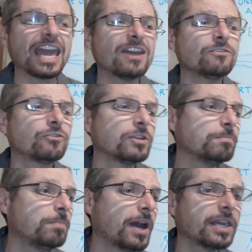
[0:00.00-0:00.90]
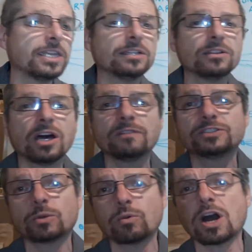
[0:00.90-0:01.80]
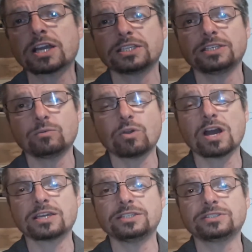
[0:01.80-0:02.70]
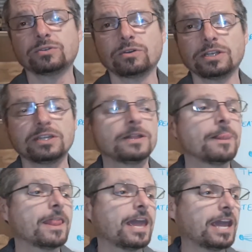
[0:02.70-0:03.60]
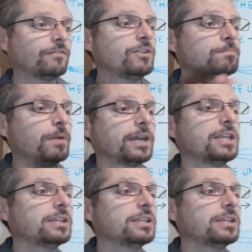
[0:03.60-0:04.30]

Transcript: everybody loves a Rocky story. Everybody